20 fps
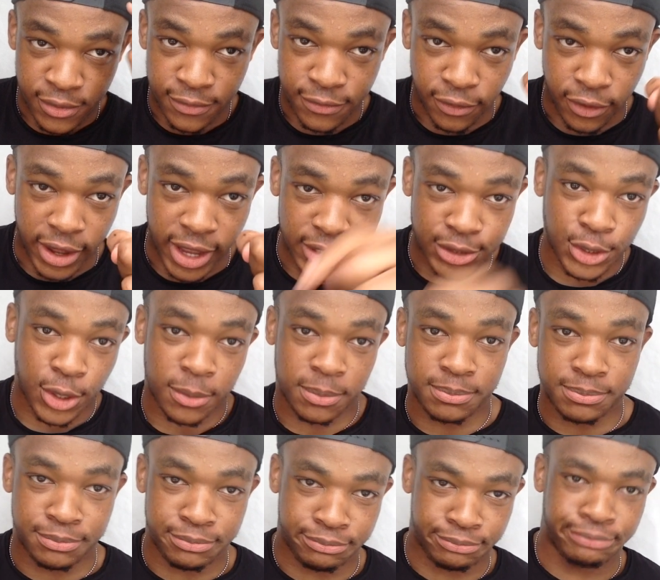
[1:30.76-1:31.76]
for your head top.
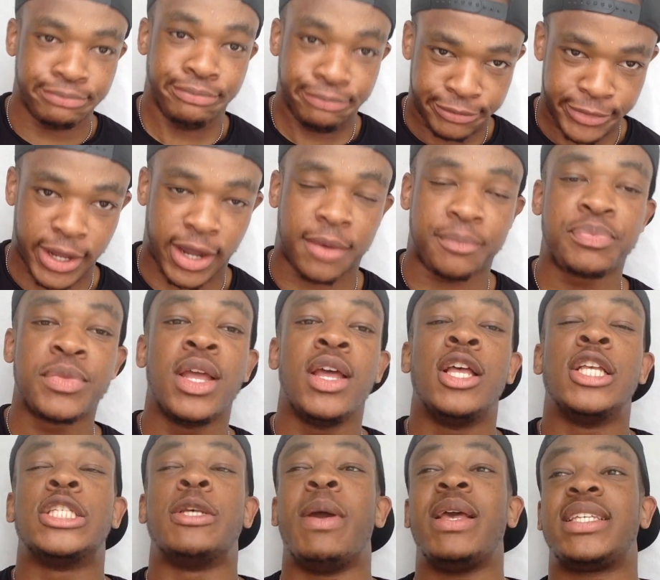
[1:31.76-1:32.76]
Yeah.
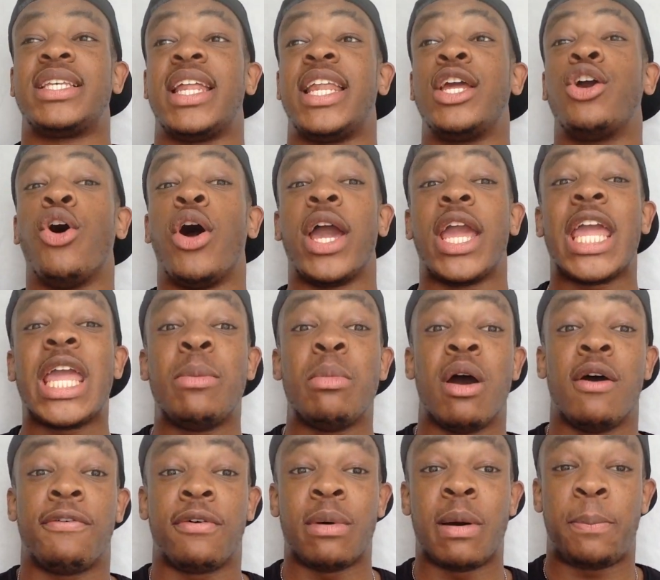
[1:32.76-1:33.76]
So they said he got
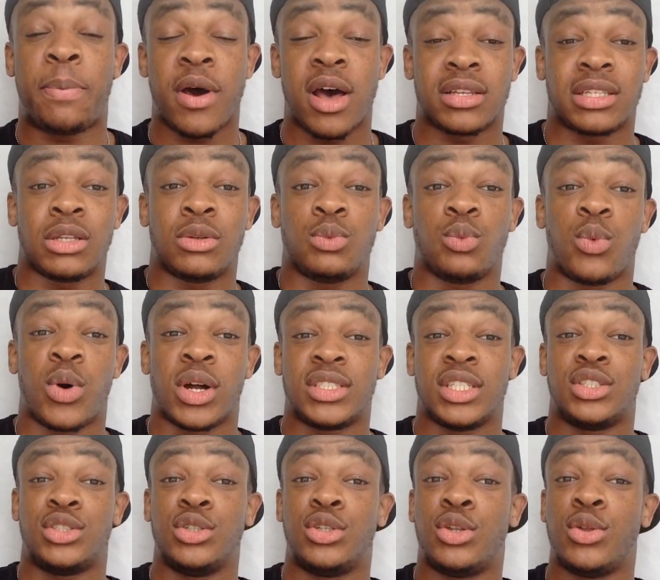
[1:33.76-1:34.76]
email from a person
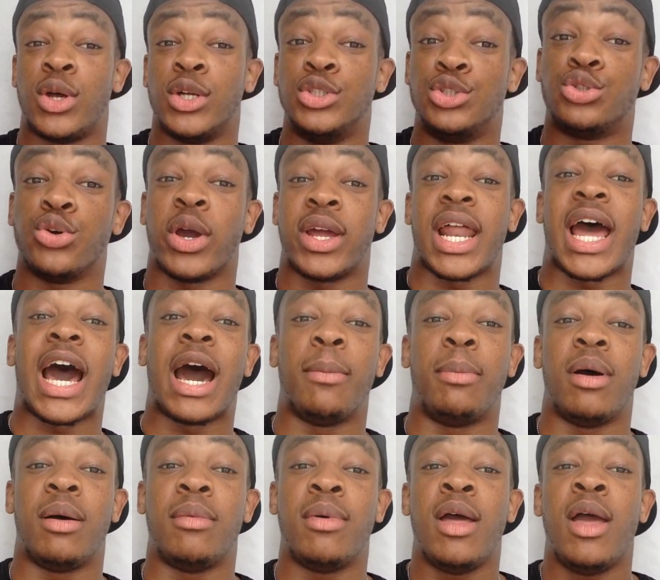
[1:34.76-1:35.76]
wanting to do a joint
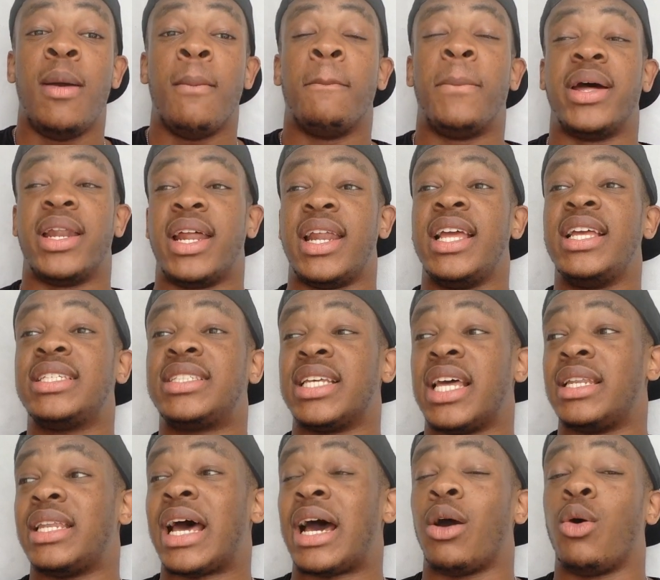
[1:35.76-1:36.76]
album, but then he
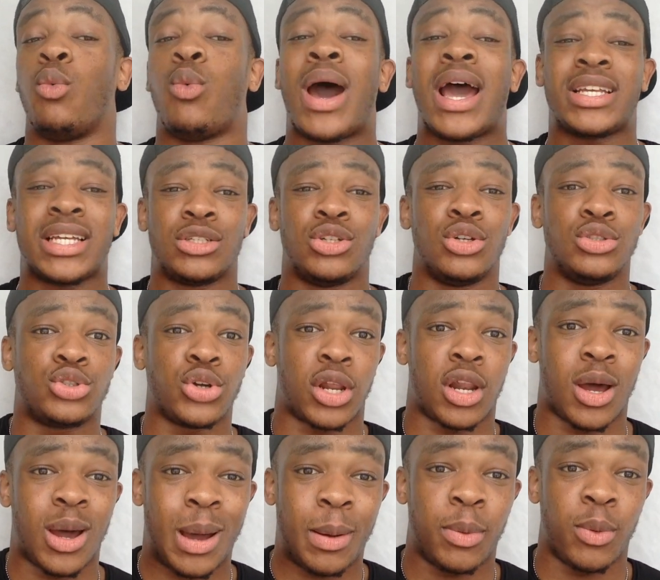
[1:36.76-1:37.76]
said that, why should I do a joint
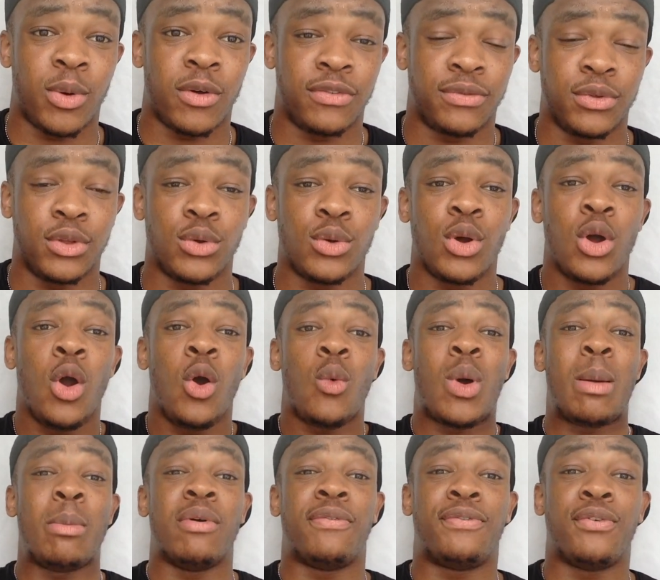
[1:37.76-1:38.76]
album with you,
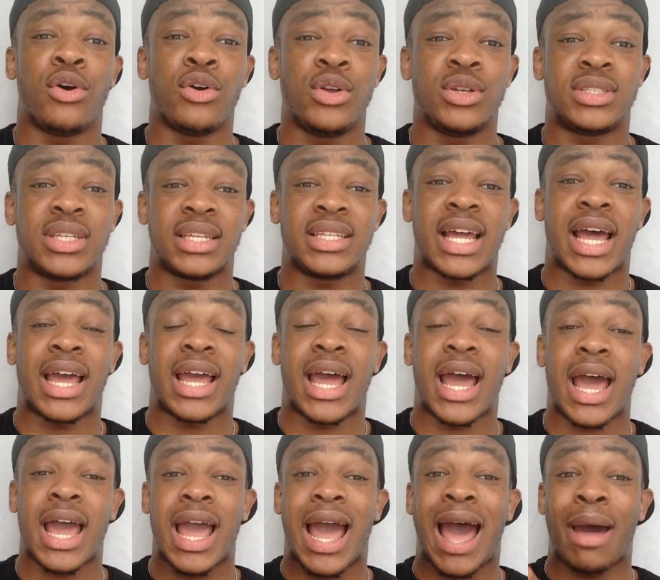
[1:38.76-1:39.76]
when before you said that
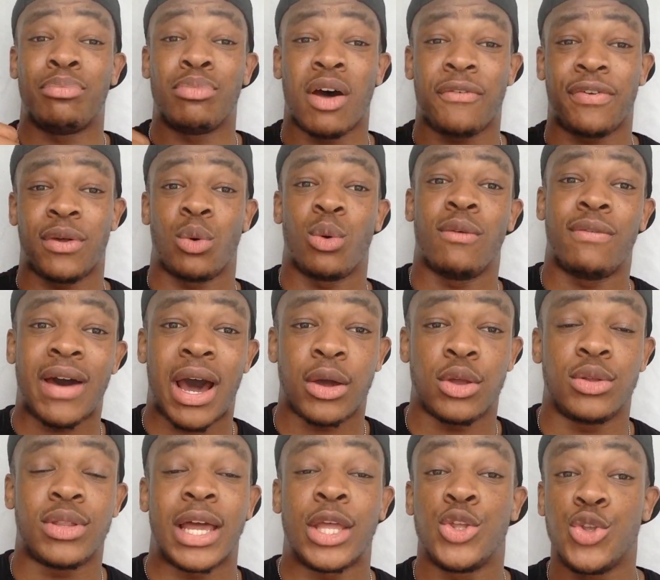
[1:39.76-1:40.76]
I'm nothing without
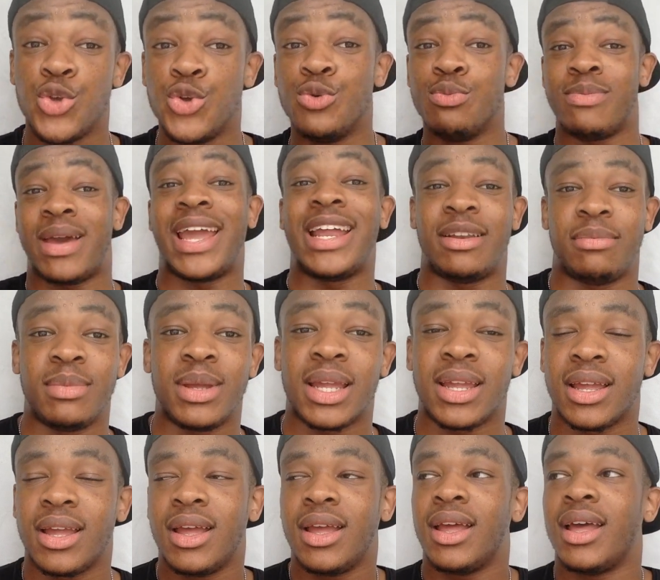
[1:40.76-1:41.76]
you, that you made
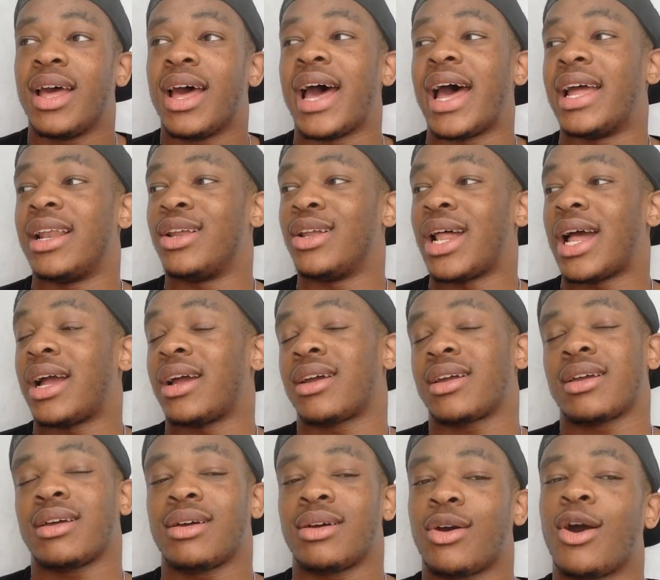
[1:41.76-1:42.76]
me. And he's
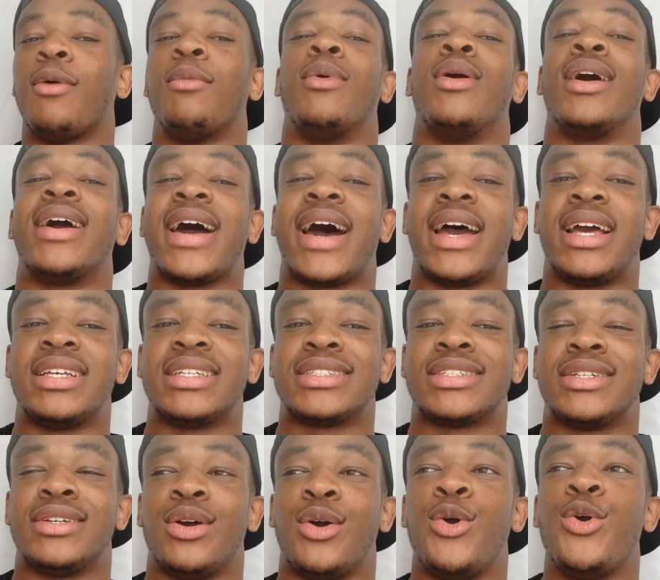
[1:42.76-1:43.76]
like, come on,
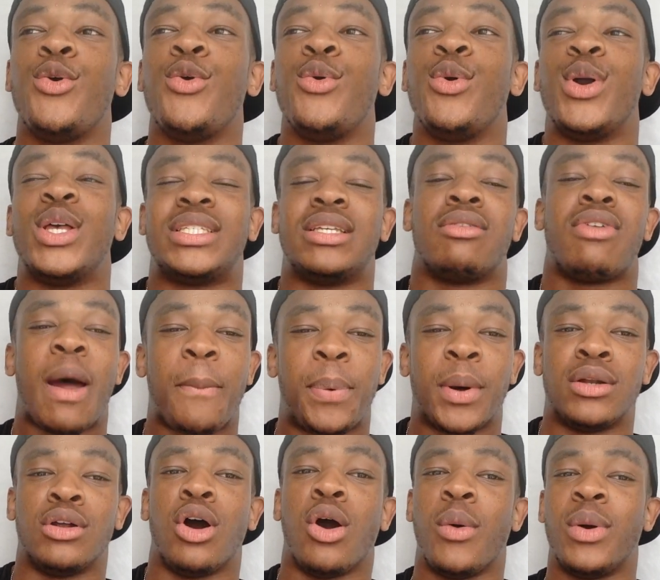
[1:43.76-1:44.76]
guys. Who is the
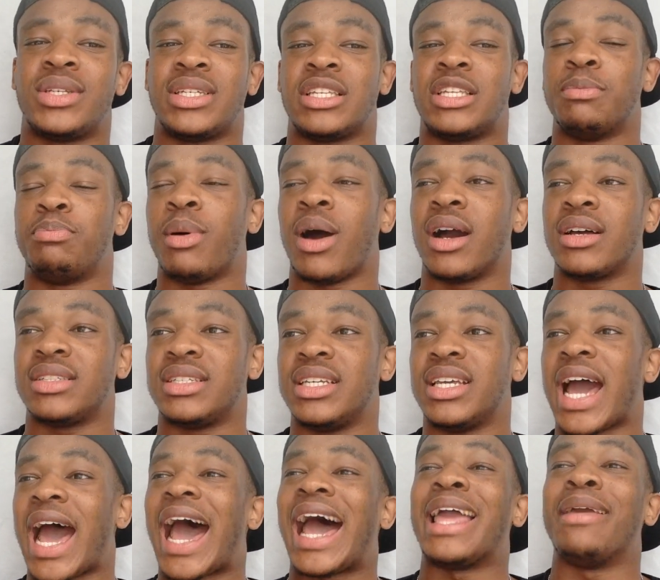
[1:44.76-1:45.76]
rapper that always said to
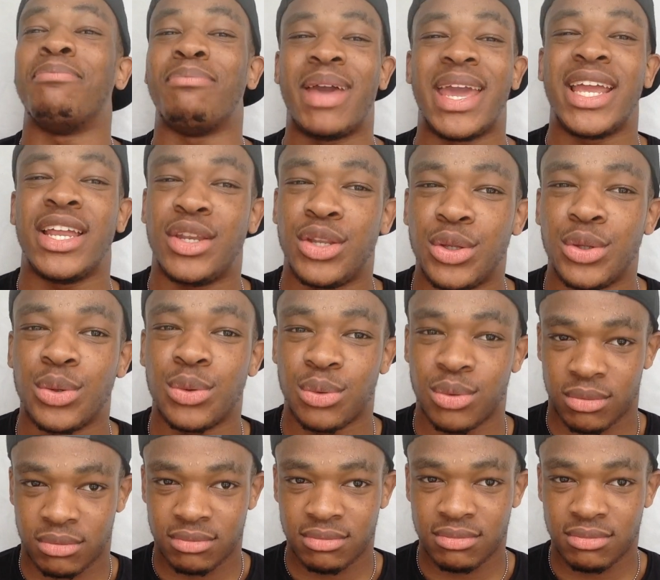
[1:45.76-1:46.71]
Bugzy, I made you?